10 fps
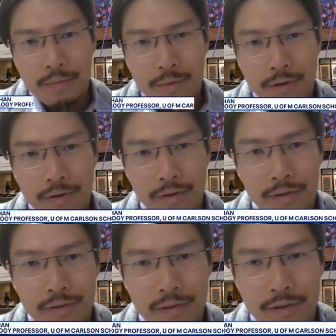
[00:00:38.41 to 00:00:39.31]

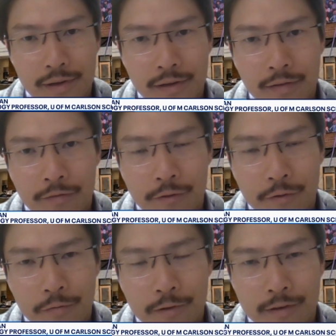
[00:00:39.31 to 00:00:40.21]
Because uh,
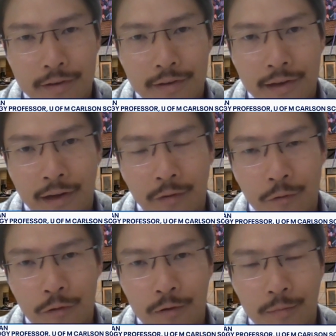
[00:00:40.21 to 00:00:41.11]
folks who are just sitting at
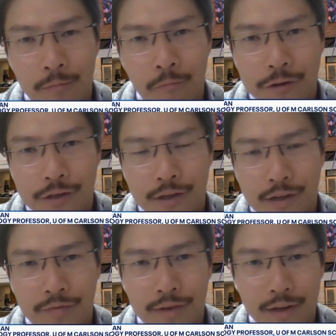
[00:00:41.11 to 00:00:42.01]
home watching
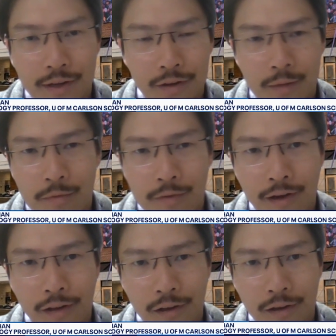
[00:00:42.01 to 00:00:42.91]
TV, not
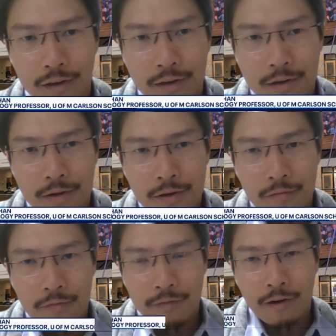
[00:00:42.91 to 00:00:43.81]
moving a lot,
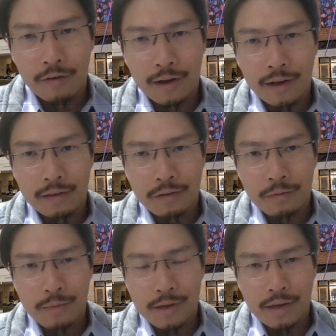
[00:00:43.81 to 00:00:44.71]
we found that
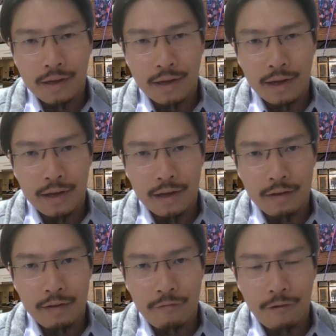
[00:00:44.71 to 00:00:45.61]
to be
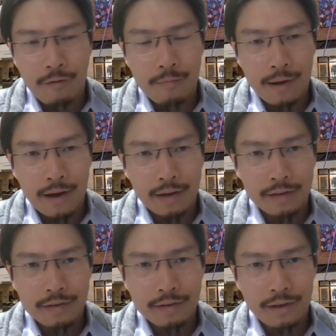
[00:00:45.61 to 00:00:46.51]
a very bad
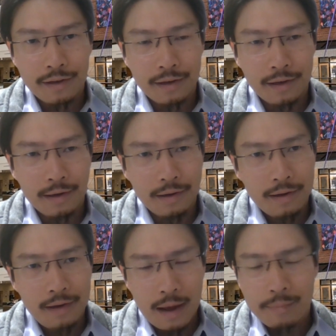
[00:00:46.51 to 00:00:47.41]
uh,
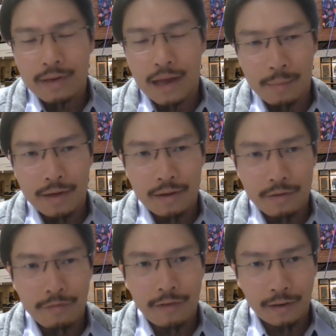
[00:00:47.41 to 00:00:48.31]
epidemic.
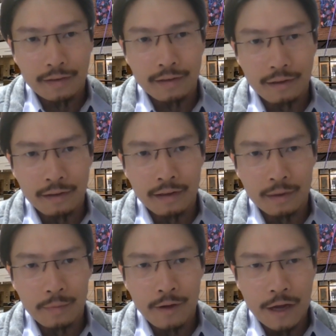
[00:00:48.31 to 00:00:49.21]
In fact, uh, the
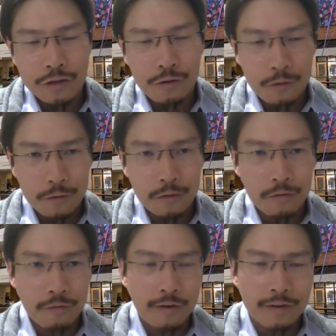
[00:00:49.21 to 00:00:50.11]

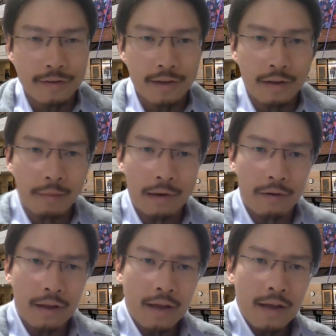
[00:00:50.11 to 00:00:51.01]
WHO finds that
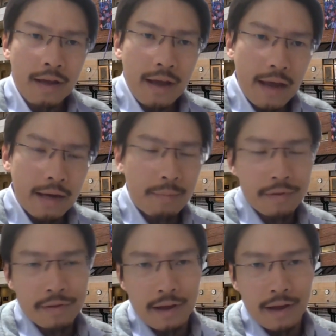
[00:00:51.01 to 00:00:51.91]
about
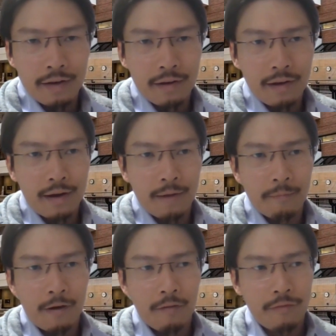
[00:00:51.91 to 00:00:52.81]
80%
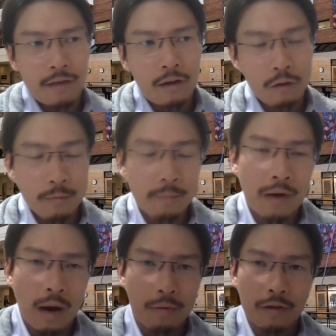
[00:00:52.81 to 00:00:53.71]
um, of the global
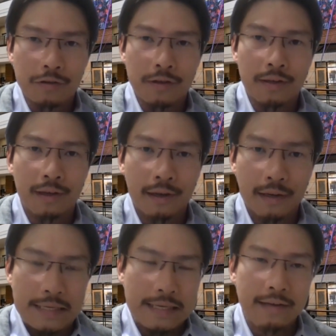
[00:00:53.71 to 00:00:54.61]
population are
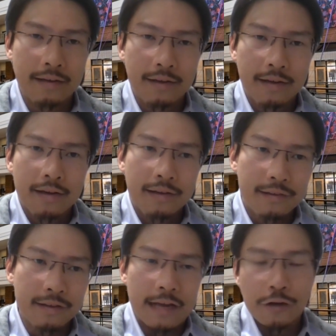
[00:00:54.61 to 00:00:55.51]
leading
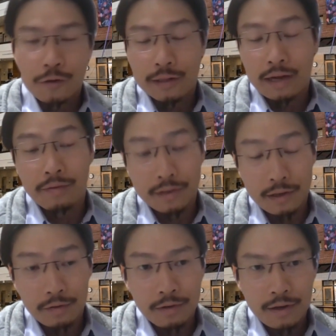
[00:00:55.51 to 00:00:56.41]
sedentary
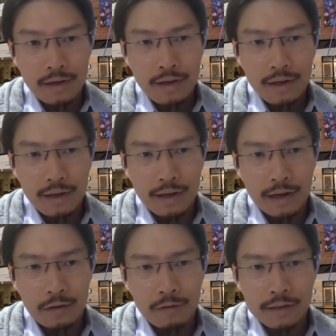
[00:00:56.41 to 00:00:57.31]
lifestyle. And
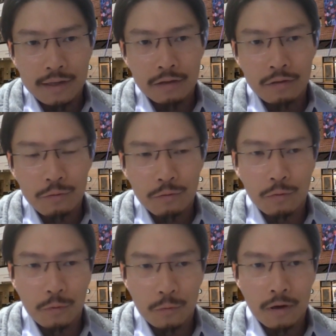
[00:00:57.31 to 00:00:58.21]
that could lead
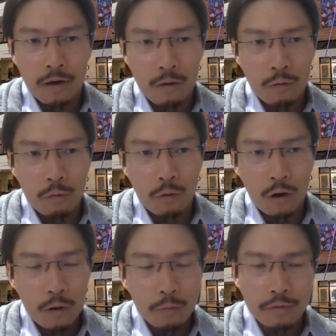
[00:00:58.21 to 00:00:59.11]
to a whole
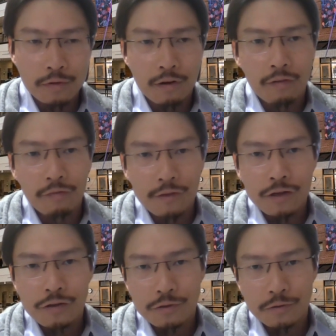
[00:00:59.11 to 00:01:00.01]
host of
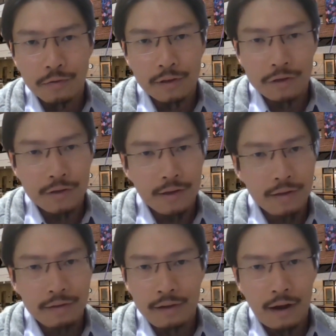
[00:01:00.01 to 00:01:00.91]
issues such
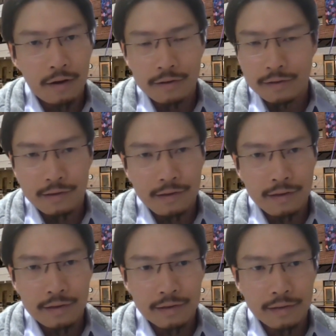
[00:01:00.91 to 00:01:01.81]
as heart
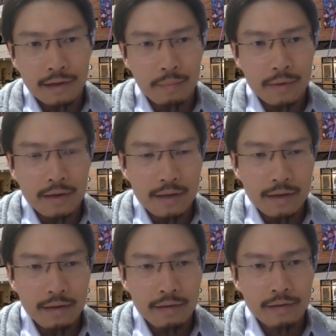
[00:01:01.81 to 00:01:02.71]
diseases,
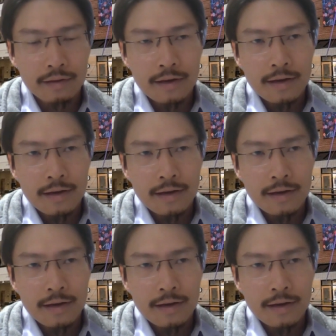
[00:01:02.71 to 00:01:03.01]
diabetes,